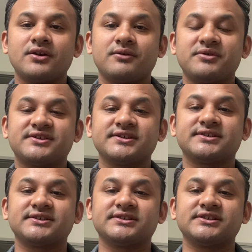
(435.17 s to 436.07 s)
Number
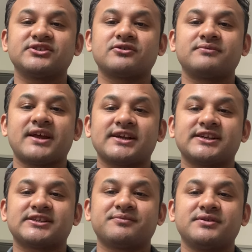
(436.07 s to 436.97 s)
six is income tax
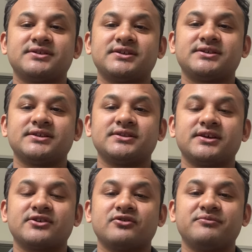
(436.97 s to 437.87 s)
expenses in the
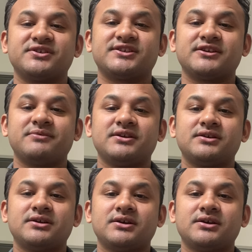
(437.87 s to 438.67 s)
income statement.